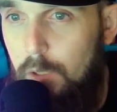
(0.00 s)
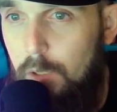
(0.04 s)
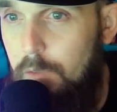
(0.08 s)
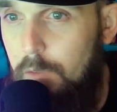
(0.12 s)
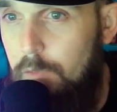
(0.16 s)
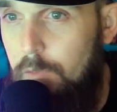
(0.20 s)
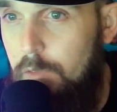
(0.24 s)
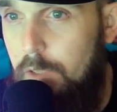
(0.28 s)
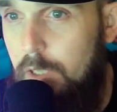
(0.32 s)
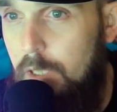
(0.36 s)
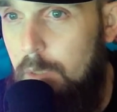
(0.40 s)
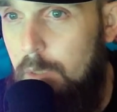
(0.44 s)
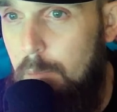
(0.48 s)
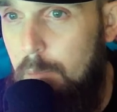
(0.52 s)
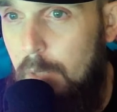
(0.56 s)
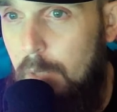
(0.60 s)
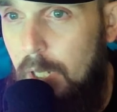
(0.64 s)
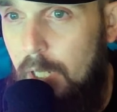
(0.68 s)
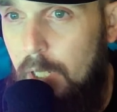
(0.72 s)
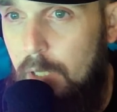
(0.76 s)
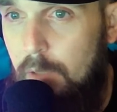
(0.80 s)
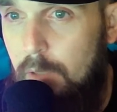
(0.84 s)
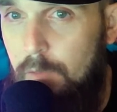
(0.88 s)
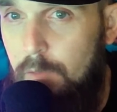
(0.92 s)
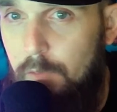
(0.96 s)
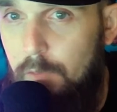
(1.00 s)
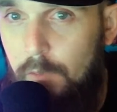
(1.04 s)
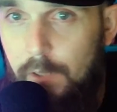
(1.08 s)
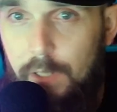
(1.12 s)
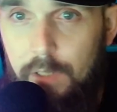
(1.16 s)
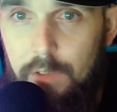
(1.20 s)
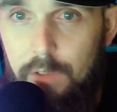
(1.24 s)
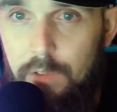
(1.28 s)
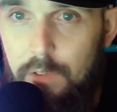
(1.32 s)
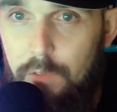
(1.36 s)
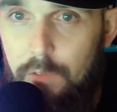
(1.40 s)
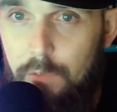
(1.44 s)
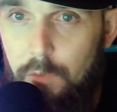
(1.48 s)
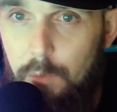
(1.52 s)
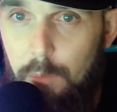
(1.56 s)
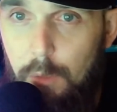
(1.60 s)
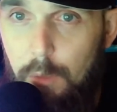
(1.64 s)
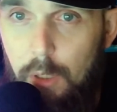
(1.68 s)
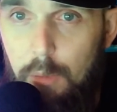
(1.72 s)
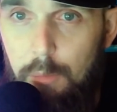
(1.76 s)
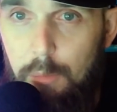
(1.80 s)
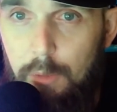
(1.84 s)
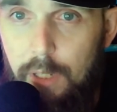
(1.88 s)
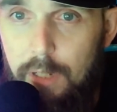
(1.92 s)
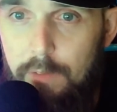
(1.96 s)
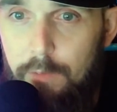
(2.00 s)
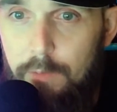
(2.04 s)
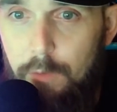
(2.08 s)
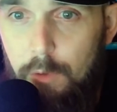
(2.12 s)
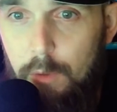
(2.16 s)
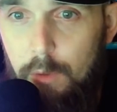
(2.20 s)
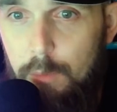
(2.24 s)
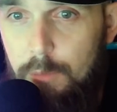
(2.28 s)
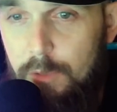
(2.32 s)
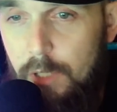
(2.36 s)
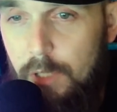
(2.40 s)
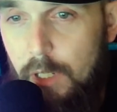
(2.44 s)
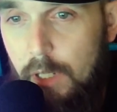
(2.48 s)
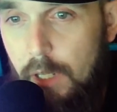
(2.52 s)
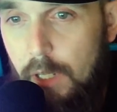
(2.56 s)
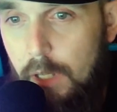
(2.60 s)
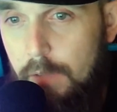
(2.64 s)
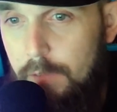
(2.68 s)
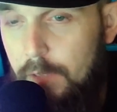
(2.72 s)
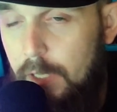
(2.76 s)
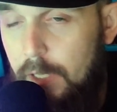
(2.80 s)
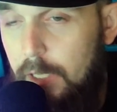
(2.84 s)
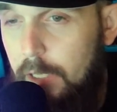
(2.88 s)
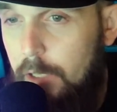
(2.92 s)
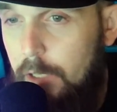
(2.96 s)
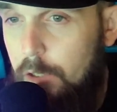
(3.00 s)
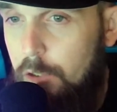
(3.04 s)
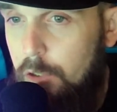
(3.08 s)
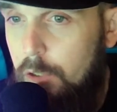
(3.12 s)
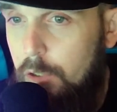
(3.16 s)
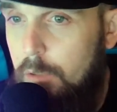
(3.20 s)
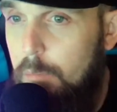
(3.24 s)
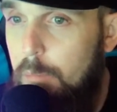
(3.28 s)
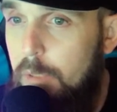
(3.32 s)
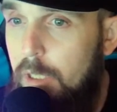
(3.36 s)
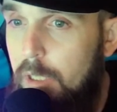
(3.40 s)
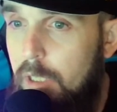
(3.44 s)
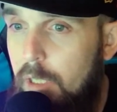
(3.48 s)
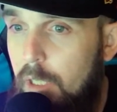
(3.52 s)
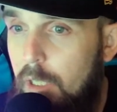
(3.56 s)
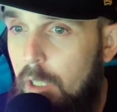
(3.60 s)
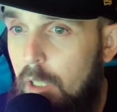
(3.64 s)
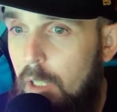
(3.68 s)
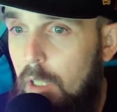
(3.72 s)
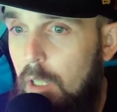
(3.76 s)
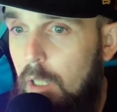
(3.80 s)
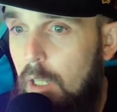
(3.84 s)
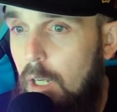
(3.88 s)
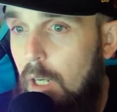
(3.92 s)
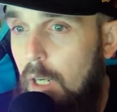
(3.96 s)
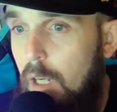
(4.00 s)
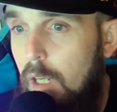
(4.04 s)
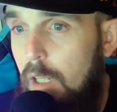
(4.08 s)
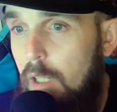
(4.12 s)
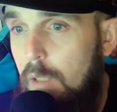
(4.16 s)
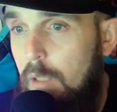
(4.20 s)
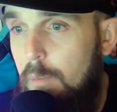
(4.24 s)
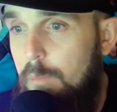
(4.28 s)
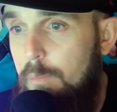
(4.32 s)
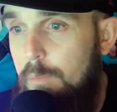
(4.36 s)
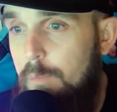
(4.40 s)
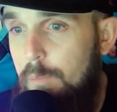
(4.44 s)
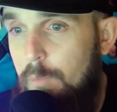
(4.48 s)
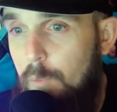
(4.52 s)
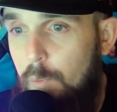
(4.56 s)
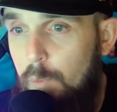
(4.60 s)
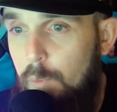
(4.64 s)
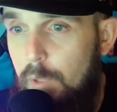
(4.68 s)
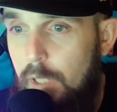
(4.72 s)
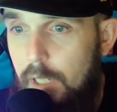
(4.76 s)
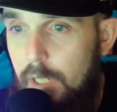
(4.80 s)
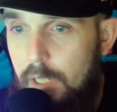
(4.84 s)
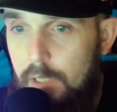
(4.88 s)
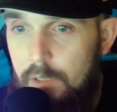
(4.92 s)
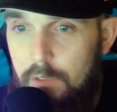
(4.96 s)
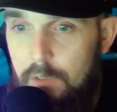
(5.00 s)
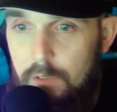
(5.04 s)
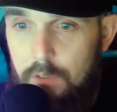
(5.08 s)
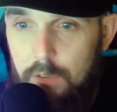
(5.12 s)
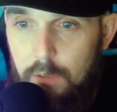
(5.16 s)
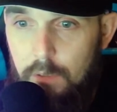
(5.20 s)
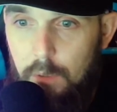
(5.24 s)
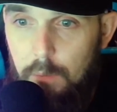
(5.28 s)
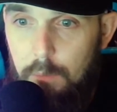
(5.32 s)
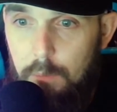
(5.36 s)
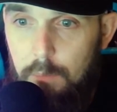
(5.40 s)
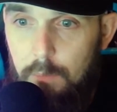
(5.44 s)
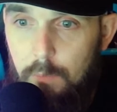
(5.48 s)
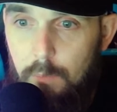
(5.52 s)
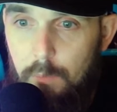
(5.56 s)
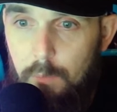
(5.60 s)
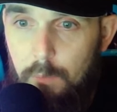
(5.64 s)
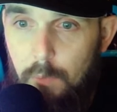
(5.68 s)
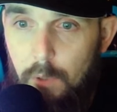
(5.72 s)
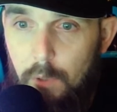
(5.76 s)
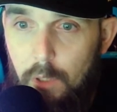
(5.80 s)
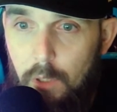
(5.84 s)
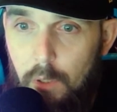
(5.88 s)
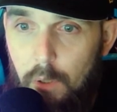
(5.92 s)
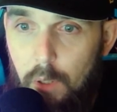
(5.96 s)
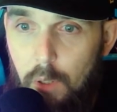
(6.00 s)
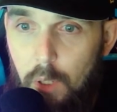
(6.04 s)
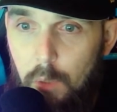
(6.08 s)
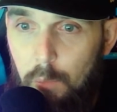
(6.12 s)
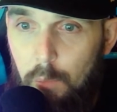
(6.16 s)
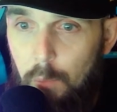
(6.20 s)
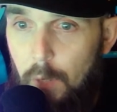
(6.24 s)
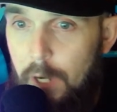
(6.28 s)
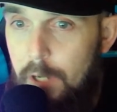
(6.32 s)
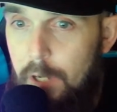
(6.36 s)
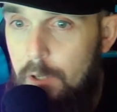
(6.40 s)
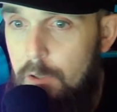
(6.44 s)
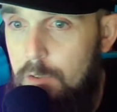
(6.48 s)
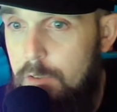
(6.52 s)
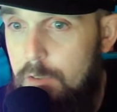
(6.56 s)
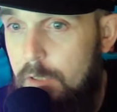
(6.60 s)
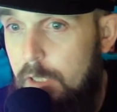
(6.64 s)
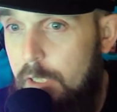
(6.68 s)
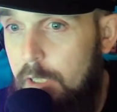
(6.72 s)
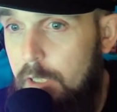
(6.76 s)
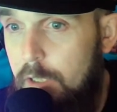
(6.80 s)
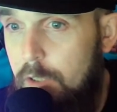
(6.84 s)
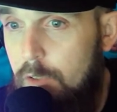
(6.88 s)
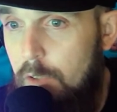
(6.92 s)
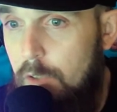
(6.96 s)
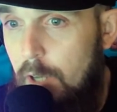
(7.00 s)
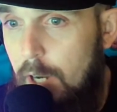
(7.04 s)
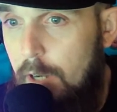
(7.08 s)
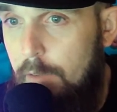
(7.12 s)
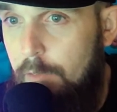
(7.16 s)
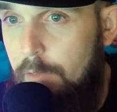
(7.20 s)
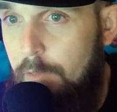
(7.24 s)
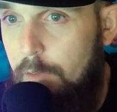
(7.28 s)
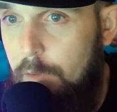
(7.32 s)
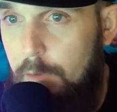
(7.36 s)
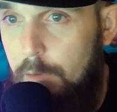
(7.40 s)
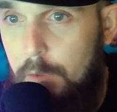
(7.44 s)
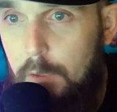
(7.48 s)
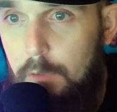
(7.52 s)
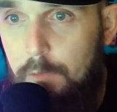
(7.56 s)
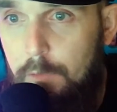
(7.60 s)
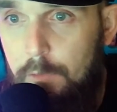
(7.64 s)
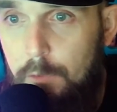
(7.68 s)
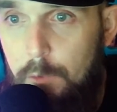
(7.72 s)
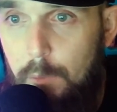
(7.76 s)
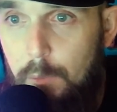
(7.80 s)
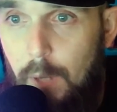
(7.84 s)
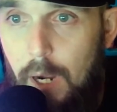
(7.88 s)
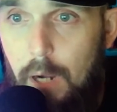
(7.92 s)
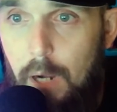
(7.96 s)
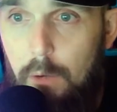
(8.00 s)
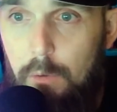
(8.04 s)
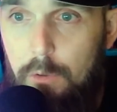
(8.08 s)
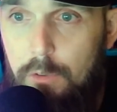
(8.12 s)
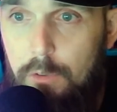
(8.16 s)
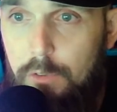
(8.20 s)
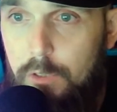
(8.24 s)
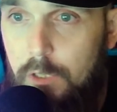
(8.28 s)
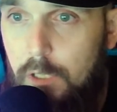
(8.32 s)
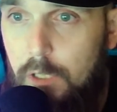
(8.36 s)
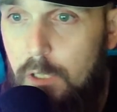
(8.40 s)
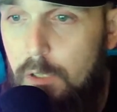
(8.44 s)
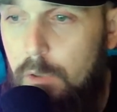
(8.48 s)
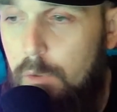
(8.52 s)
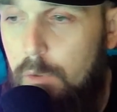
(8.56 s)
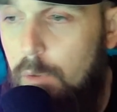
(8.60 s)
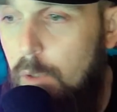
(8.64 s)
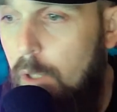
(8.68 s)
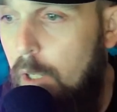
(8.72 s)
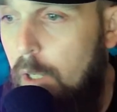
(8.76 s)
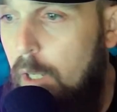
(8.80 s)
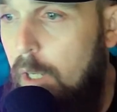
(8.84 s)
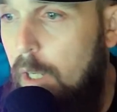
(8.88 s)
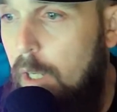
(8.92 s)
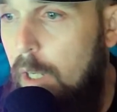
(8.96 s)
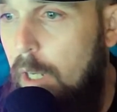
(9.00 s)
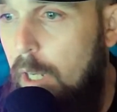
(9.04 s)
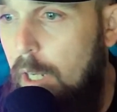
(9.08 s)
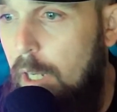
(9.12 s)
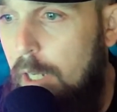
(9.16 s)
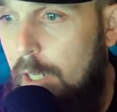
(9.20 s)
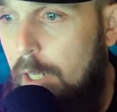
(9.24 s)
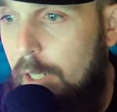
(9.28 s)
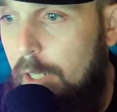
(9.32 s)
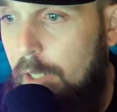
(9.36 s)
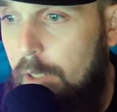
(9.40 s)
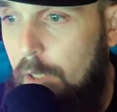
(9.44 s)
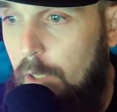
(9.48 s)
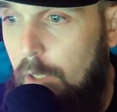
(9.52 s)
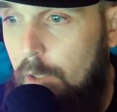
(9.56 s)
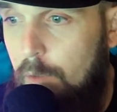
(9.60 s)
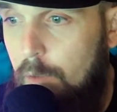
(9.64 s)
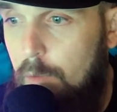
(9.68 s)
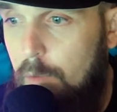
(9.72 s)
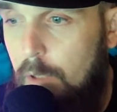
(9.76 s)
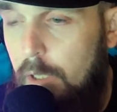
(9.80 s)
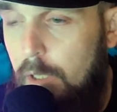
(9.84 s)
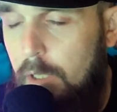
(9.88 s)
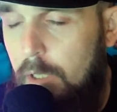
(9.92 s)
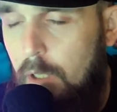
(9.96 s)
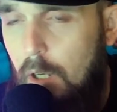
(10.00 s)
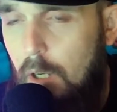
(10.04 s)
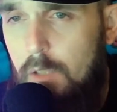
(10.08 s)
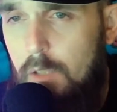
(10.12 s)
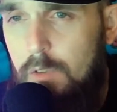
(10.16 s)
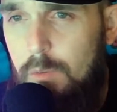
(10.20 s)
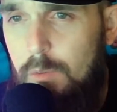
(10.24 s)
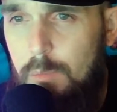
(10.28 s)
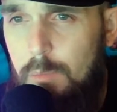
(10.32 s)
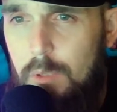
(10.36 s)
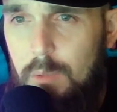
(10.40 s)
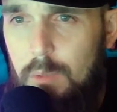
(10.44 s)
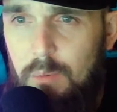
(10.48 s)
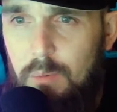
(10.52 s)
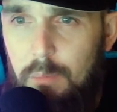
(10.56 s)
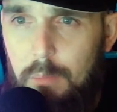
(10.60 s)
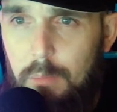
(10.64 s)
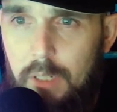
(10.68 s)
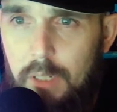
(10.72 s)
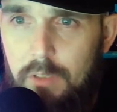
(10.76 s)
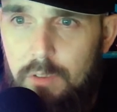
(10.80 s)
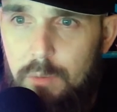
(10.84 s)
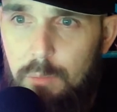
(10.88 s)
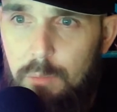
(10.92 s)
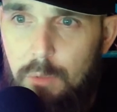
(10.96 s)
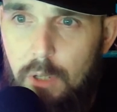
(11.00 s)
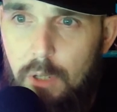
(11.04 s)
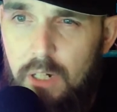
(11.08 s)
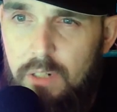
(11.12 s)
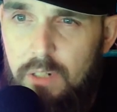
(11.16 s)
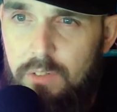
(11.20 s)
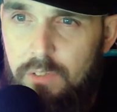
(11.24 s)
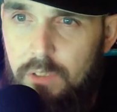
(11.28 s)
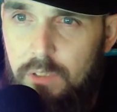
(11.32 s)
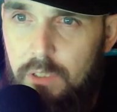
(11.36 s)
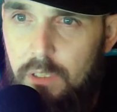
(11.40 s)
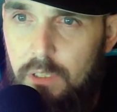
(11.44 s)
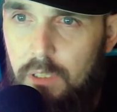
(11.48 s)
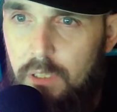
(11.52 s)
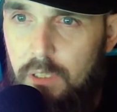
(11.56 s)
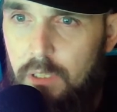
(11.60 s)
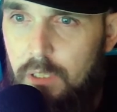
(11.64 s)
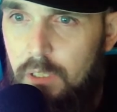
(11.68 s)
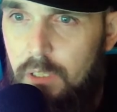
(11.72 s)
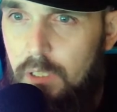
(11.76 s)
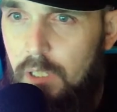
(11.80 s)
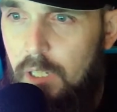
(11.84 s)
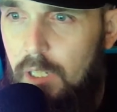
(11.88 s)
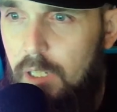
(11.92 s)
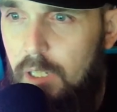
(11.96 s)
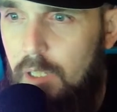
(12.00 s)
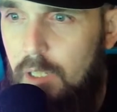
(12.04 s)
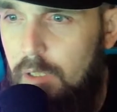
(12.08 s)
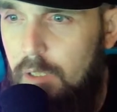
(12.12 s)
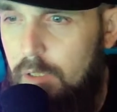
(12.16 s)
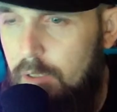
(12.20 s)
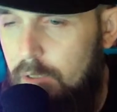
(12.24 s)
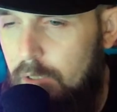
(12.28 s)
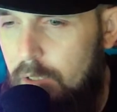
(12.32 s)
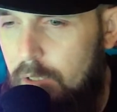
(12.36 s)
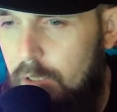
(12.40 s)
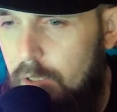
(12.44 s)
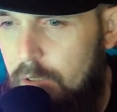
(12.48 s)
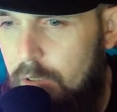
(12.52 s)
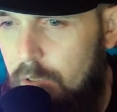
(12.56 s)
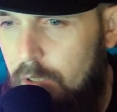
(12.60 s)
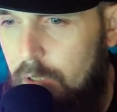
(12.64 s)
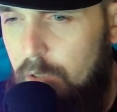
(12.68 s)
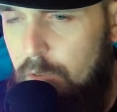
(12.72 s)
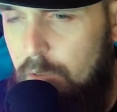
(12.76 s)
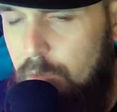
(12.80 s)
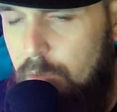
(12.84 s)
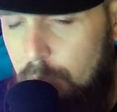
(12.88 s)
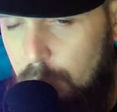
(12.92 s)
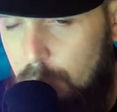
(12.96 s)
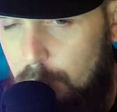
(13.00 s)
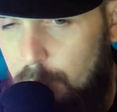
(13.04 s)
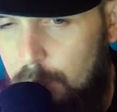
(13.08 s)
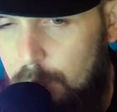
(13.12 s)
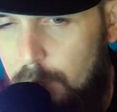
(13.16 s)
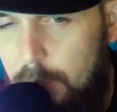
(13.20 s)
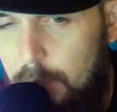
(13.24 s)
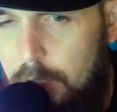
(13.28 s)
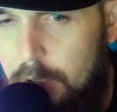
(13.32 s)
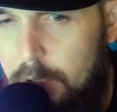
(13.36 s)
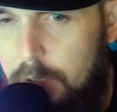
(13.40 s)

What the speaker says: one of the main fantasy football platforms. I think it should be. We had a writers league draft a few hours ago, and it caught some people by surprise in it. And it's